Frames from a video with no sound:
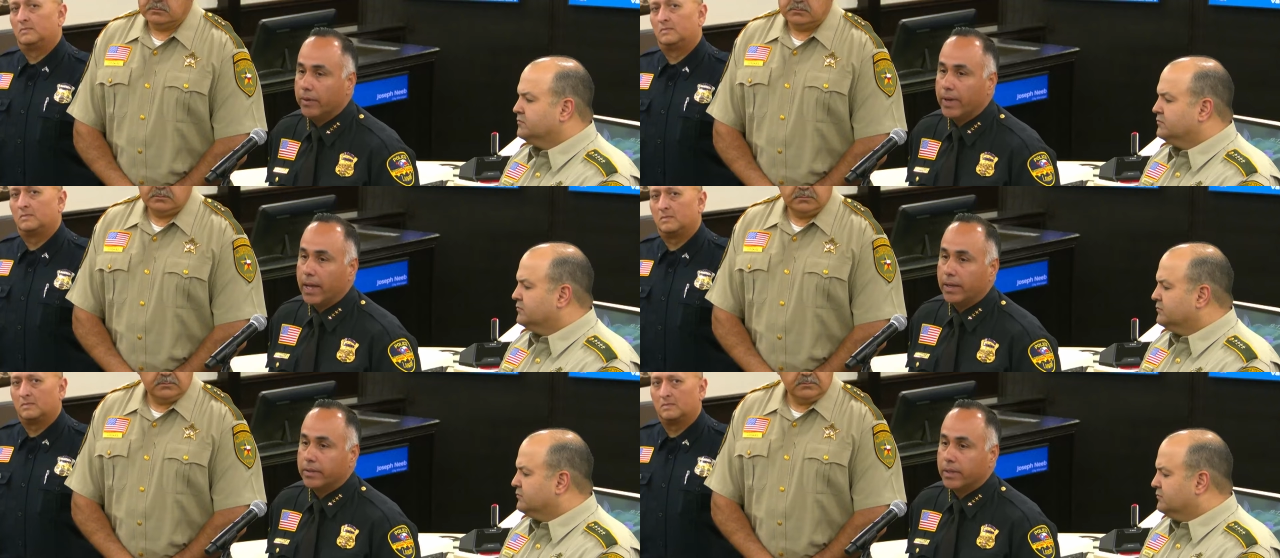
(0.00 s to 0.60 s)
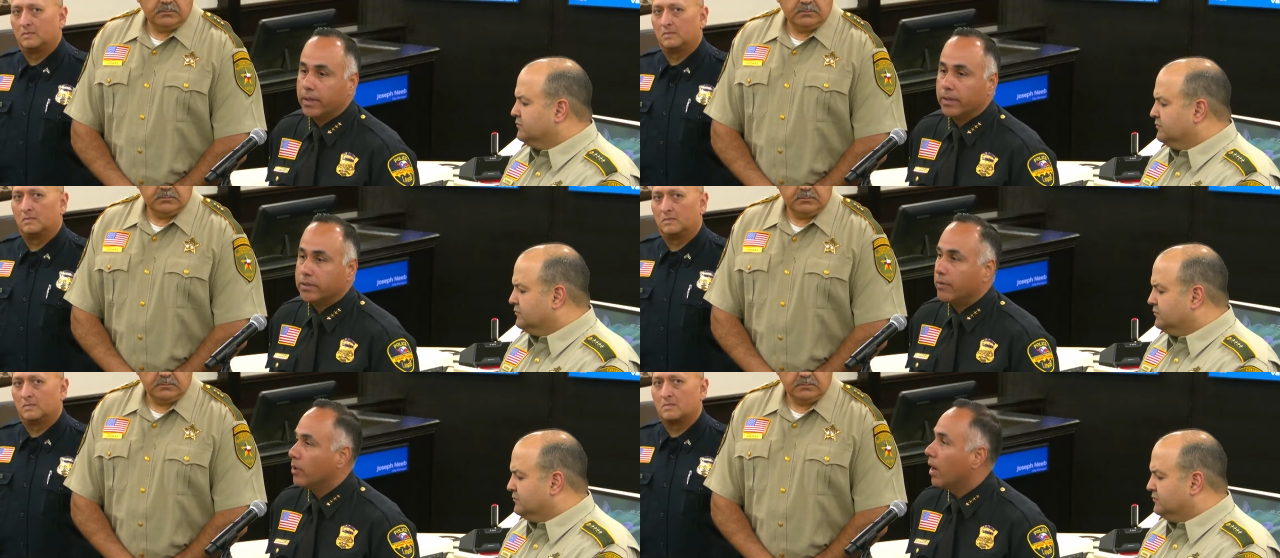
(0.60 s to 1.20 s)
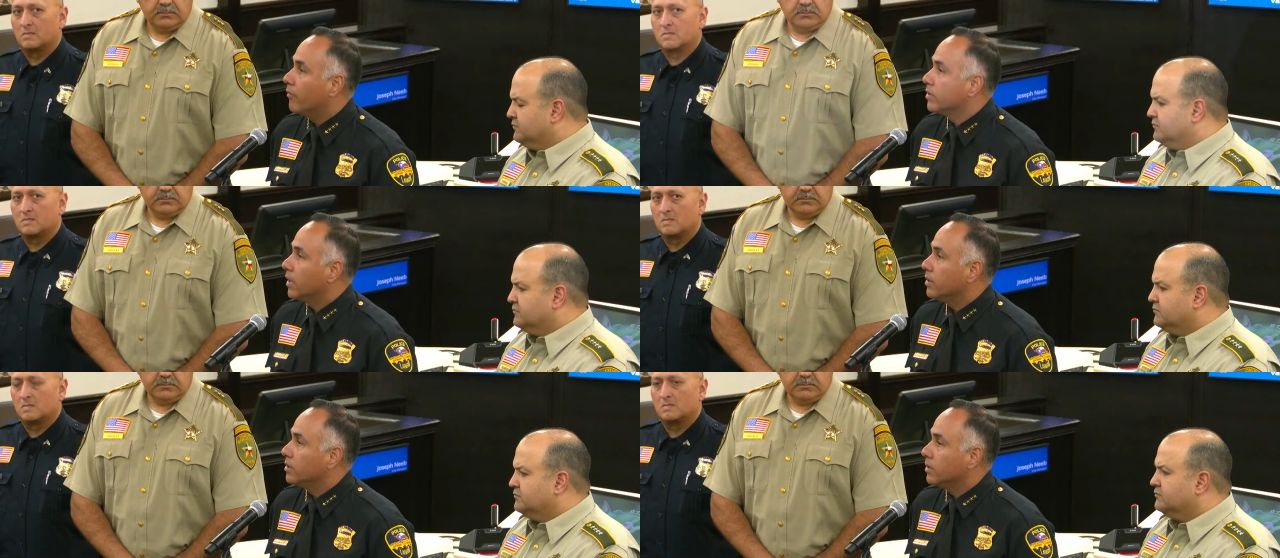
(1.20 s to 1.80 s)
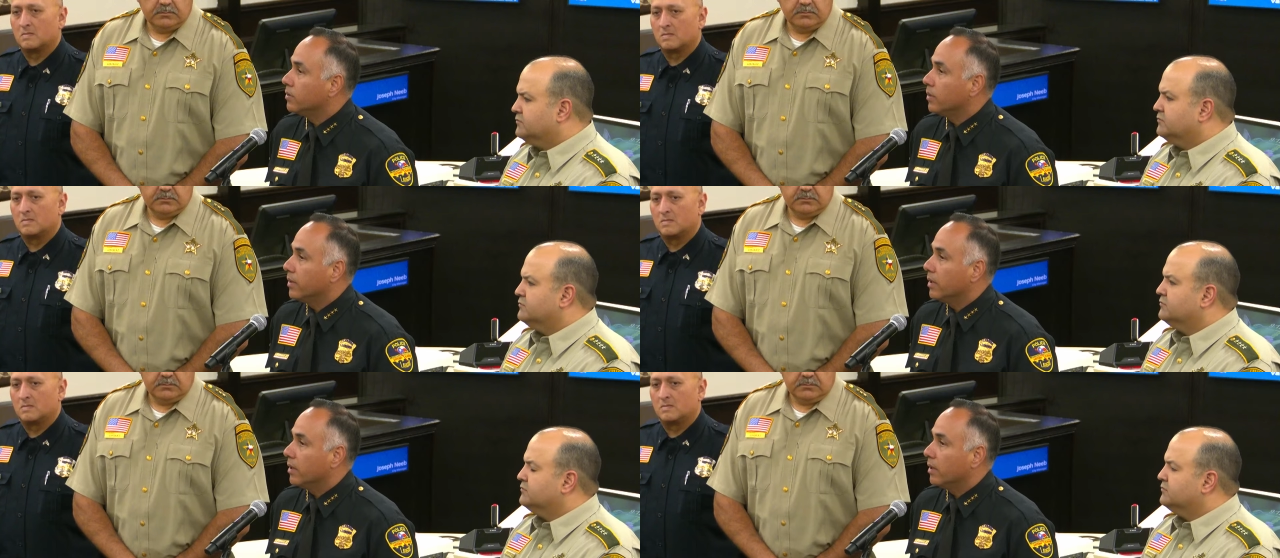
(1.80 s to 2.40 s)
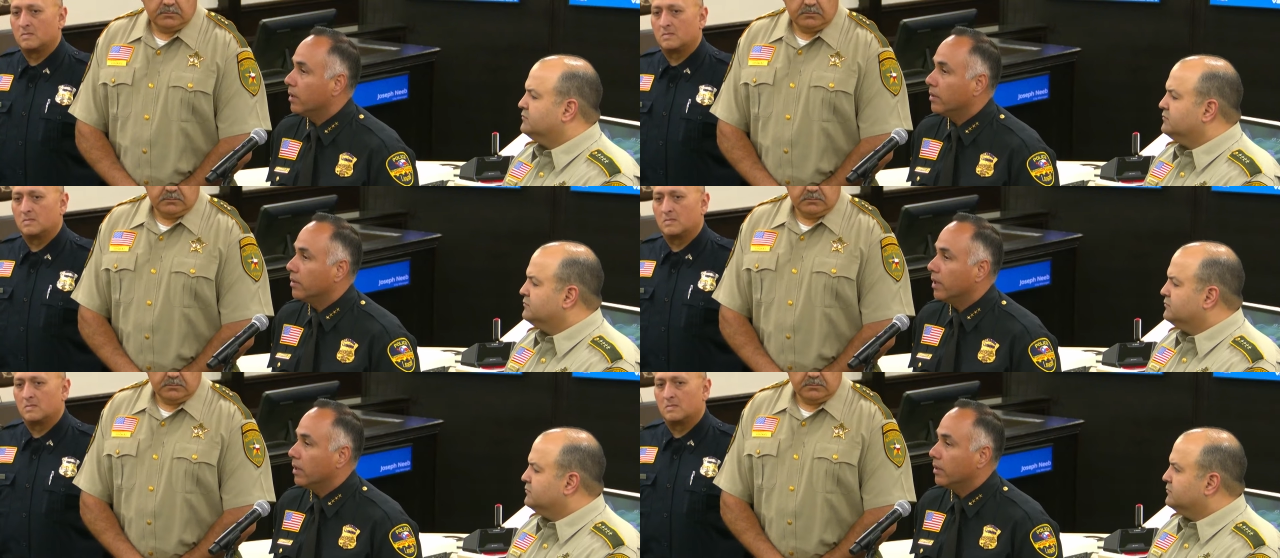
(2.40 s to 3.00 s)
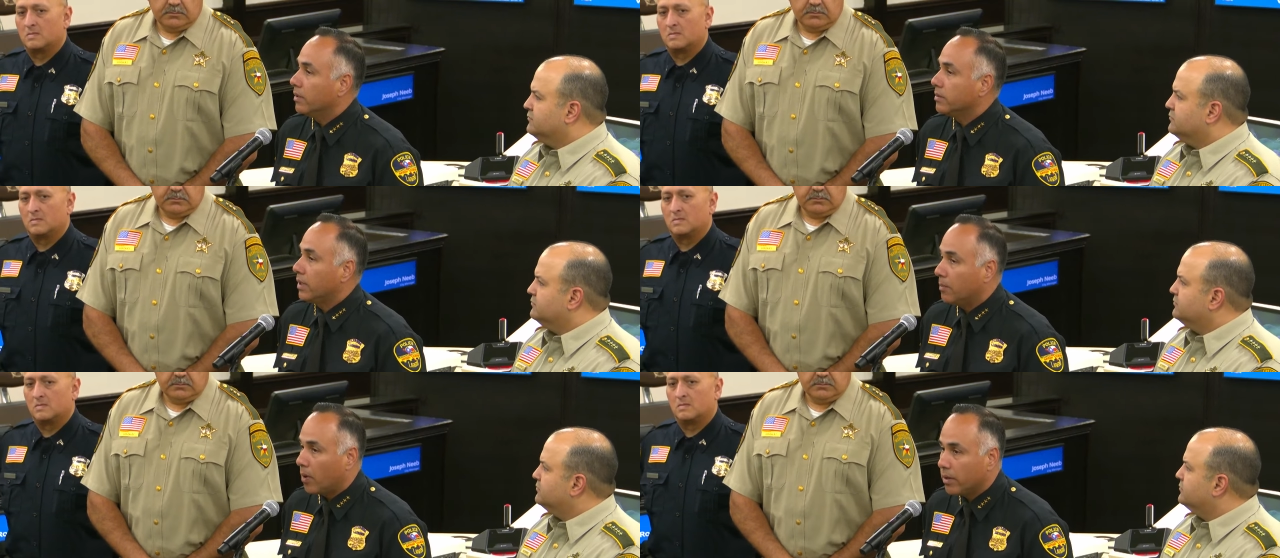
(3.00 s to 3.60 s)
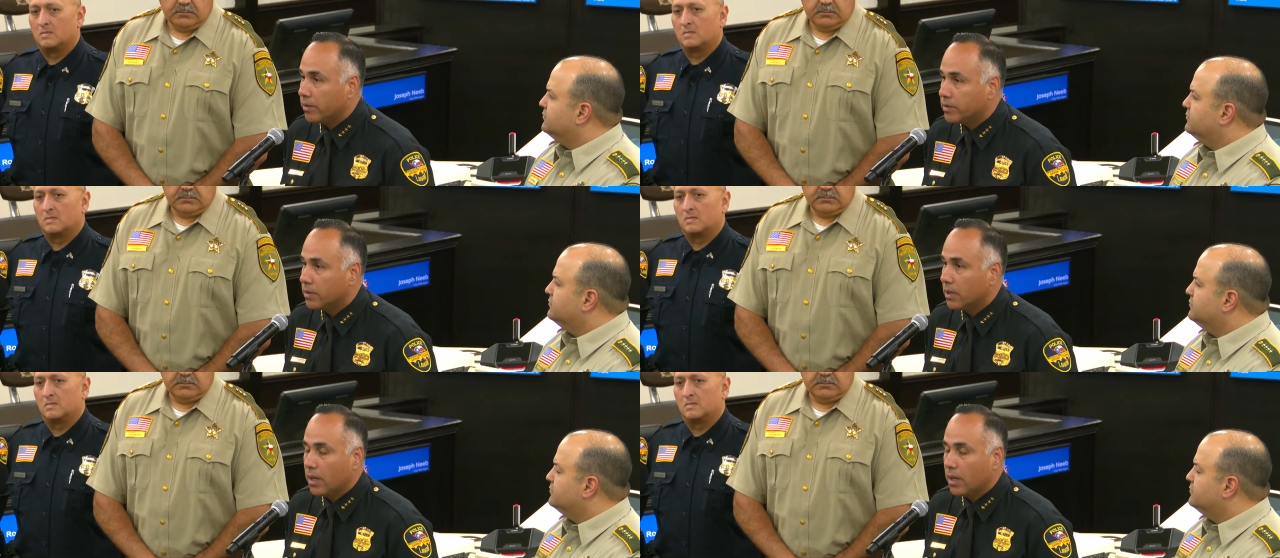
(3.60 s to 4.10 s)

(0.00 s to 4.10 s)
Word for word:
Speaker 1: we've had several conversations with our state partners,